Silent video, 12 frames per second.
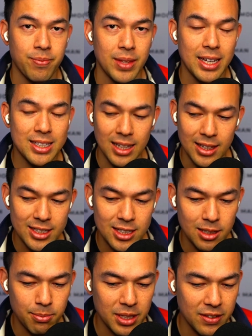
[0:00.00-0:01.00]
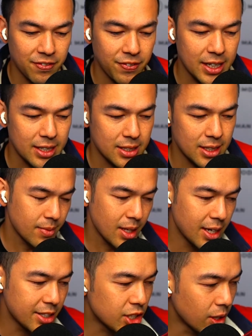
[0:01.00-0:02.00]
It's a legitimate feat.
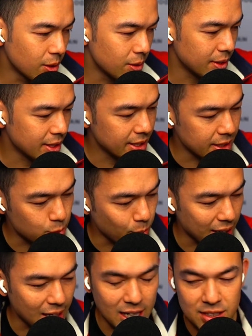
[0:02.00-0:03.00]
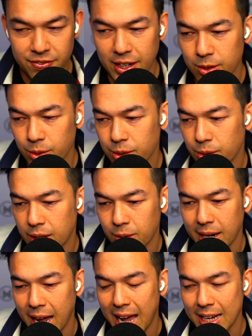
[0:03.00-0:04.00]
And so there's one last final thought I
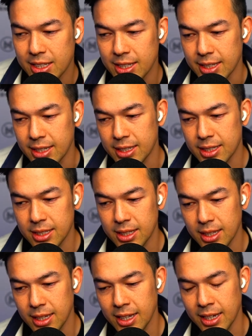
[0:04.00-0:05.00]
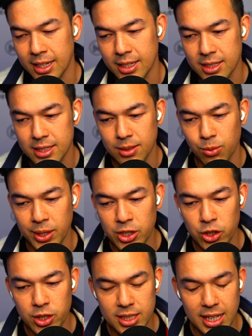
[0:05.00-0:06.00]
want to add to this, is when
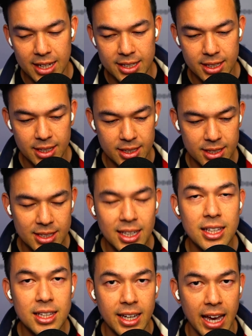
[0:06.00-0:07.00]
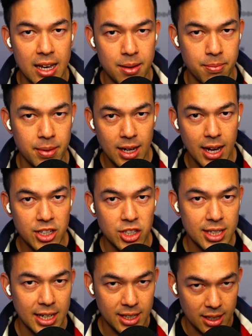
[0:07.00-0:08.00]
you start to see the game and you
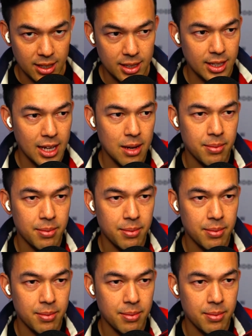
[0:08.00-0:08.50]
start to learn the game,